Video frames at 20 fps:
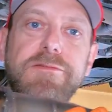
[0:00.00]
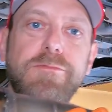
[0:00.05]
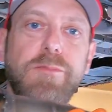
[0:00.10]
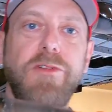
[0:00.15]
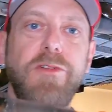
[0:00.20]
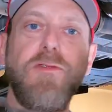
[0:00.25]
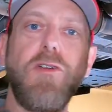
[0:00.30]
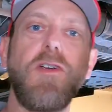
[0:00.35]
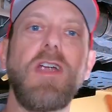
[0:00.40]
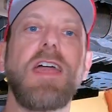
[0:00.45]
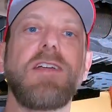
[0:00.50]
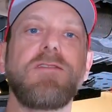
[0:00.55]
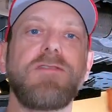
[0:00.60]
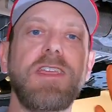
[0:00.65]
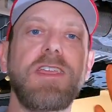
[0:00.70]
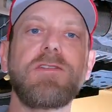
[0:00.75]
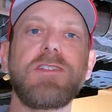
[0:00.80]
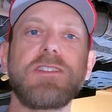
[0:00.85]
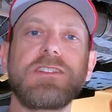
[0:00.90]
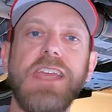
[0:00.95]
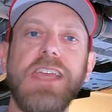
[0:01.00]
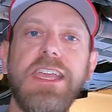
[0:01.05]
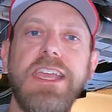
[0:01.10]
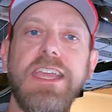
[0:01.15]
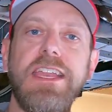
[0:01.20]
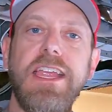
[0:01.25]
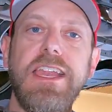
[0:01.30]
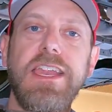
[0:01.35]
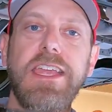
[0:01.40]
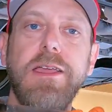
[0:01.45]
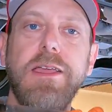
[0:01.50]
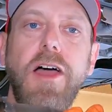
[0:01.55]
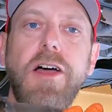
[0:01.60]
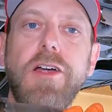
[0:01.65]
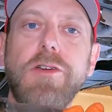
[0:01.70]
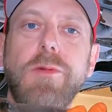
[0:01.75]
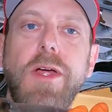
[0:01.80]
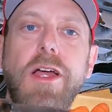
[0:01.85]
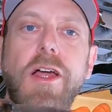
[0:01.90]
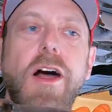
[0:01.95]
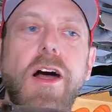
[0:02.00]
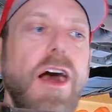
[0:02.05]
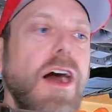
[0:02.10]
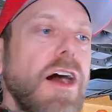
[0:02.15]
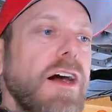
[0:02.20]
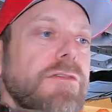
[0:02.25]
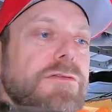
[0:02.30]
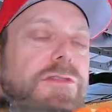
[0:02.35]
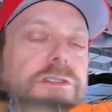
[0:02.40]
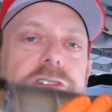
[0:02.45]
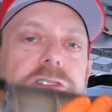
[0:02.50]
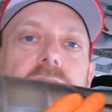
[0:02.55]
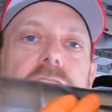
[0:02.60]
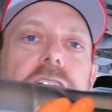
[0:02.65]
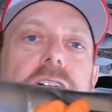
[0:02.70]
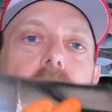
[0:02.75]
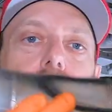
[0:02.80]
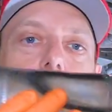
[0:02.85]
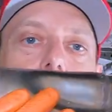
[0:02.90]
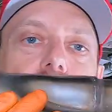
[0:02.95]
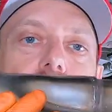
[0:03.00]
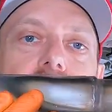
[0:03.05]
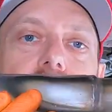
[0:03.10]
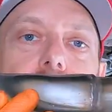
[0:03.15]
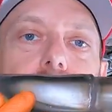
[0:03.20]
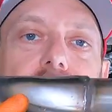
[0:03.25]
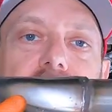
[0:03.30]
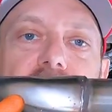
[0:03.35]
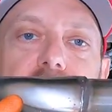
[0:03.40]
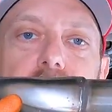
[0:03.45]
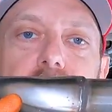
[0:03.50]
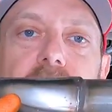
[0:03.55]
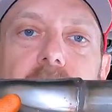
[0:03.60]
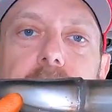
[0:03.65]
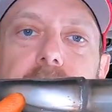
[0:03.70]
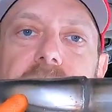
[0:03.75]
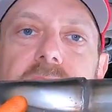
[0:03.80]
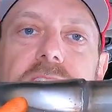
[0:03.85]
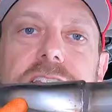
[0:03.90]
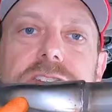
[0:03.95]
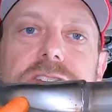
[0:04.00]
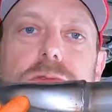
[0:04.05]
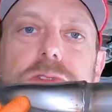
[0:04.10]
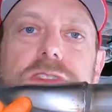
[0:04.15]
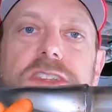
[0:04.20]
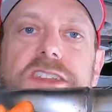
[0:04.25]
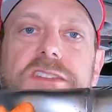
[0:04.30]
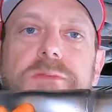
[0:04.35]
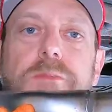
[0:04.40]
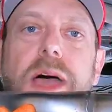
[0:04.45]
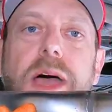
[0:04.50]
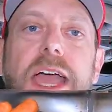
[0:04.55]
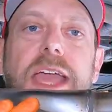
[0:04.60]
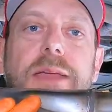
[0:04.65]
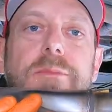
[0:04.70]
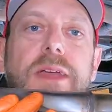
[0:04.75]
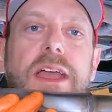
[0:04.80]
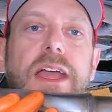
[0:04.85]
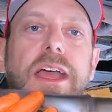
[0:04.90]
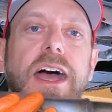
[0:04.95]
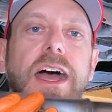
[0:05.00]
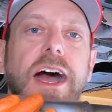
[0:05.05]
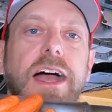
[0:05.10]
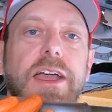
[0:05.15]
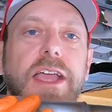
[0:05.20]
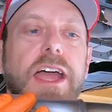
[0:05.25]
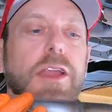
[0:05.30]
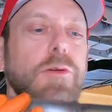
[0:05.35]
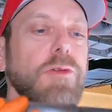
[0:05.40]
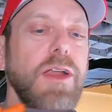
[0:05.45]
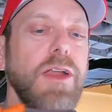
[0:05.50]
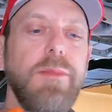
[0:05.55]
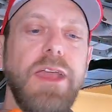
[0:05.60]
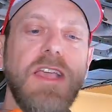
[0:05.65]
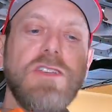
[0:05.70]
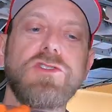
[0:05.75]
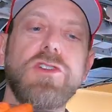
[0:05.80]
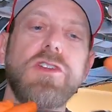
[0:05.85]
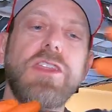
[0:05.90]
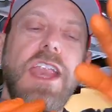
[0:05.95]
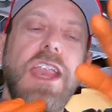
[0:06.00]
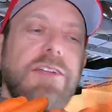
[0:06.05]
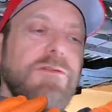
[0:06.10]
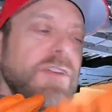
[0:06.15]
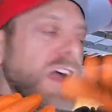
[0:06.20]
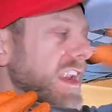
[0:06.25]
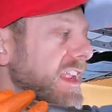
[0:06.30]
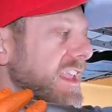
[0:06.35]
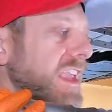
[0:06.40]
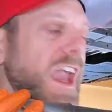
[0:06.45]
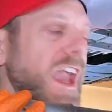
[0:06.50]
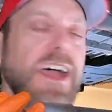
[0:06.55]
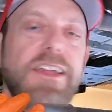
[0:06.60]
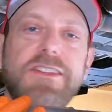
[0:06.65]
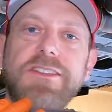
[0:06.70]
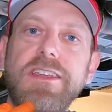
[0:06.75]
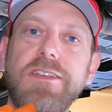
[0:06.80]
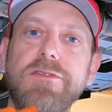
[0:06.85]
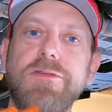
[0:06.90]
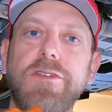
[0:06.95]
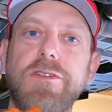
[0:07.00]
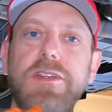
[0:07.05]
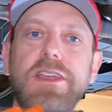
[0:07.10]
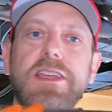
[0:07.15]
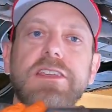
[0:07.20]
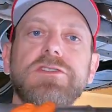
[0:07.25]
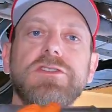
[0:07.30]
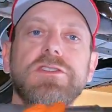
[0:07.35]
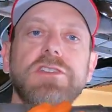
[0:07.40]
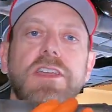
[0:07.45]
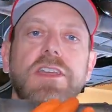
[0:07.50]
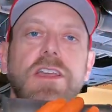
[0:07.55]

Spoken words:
Before I've even taken any hardware off or done much manipulation with this pipe, I kind of want to make sure that I've got a gasket for each